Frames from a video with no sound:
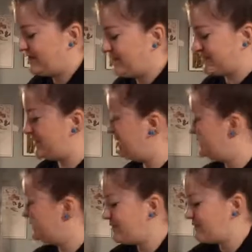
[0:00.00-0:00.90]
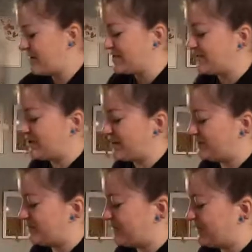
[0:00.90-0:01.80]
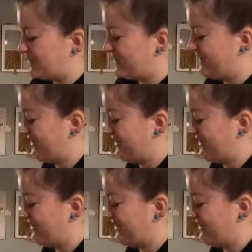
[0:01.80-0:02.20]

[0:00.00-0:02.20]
This is going to be way too long, so I'm going to